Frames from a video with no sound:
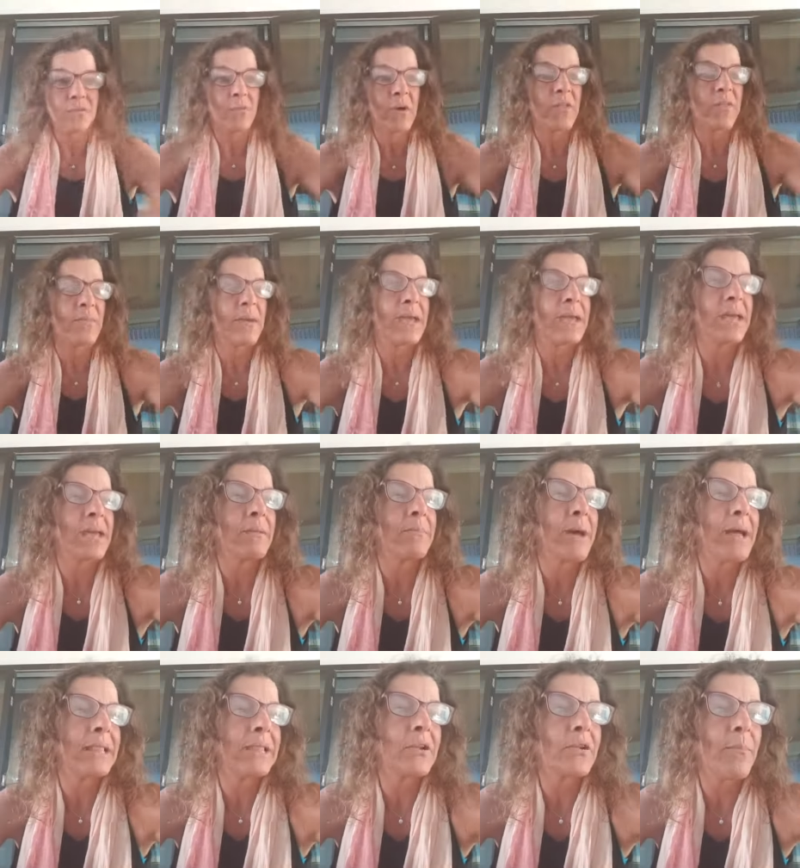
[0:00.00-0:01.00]
with me in
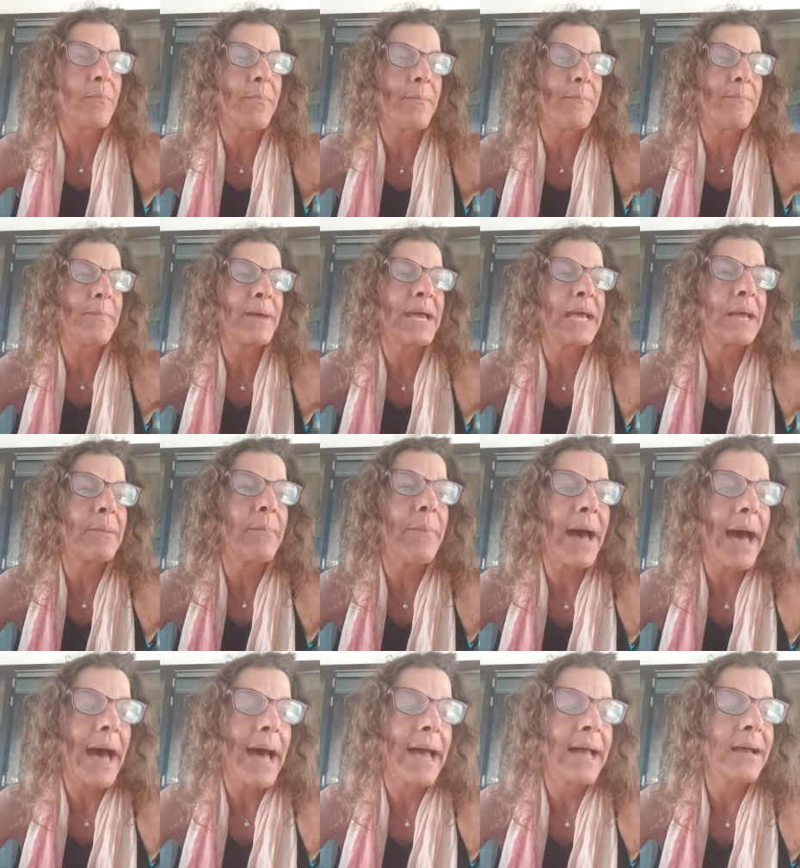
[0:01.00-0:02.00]
my little pink
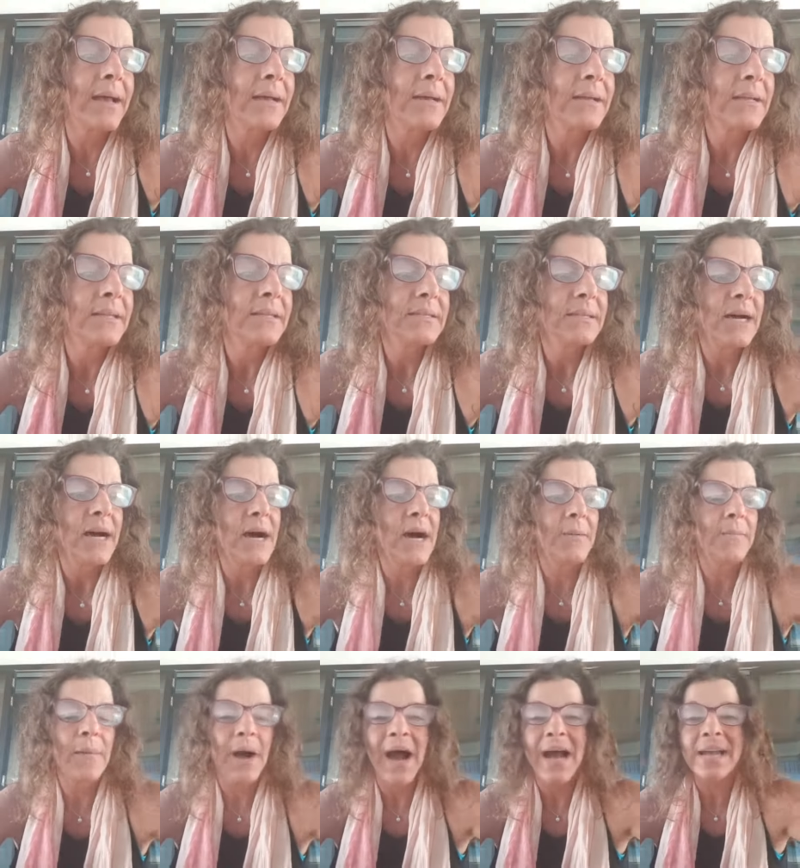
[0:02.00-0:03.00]
bag.
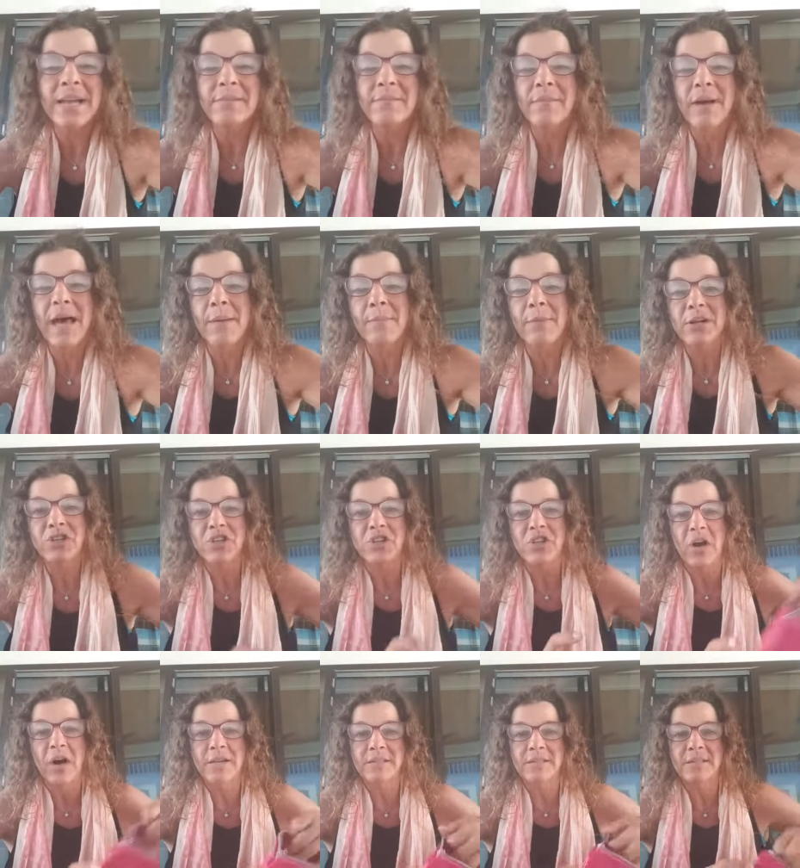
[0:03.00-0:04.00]
Um, I am on
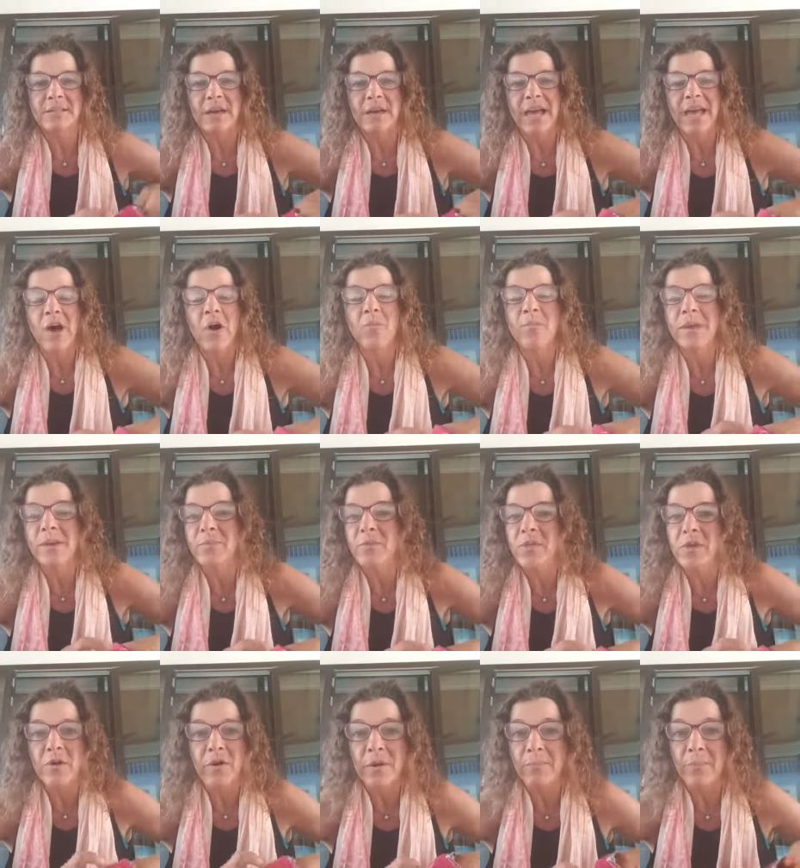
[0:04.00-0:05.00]
shots. I help people
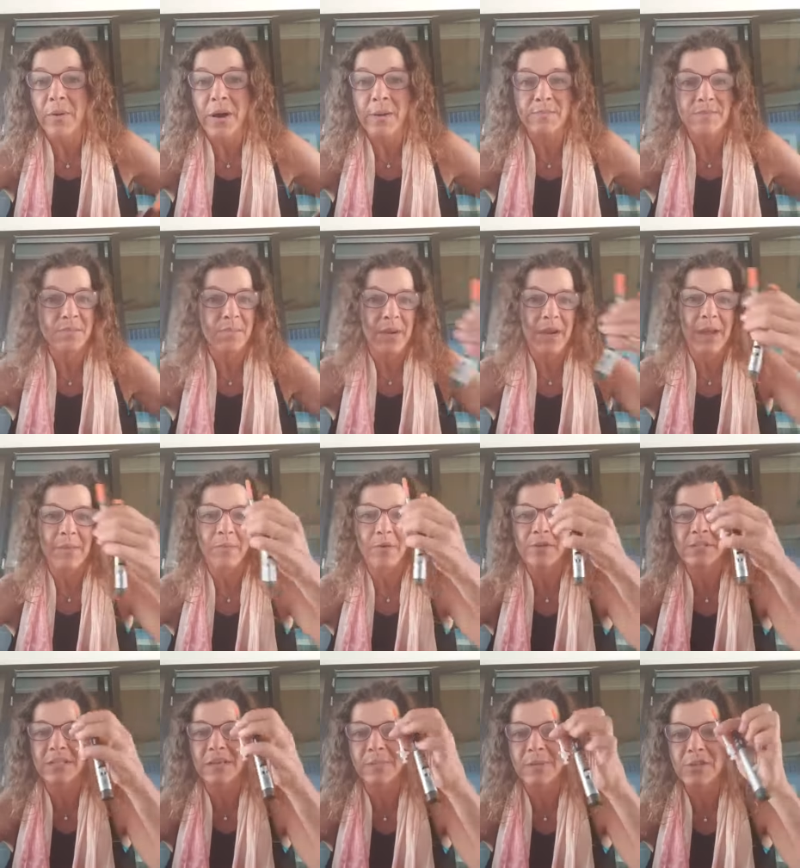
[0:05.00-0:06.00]
that are on pumps, but I
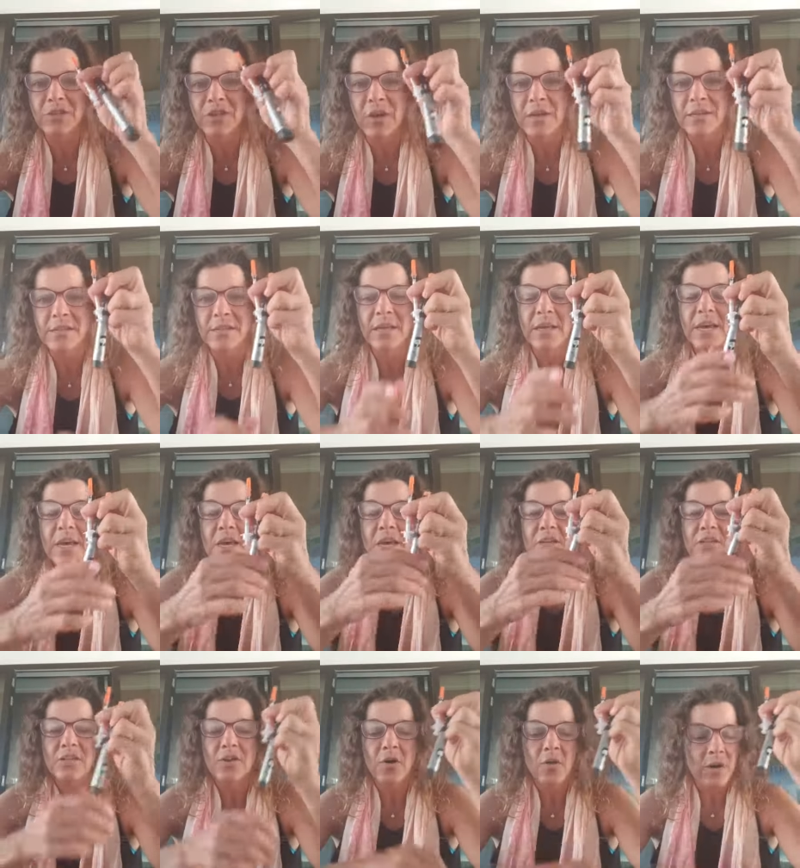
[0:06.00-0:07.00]
personally am on shots.
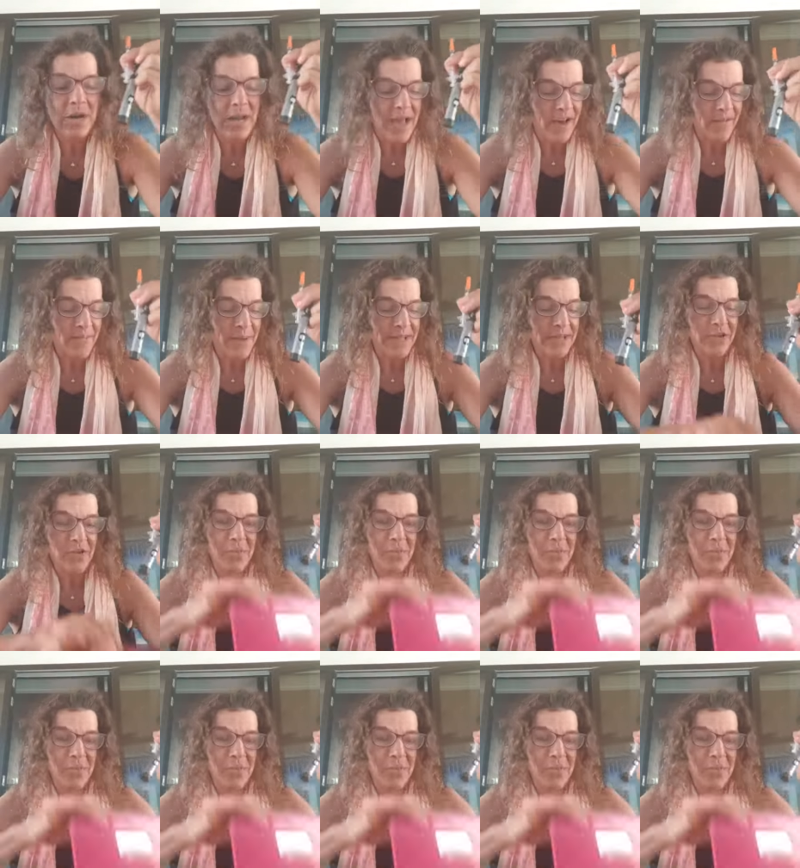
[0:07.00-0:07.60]
So, and I have my little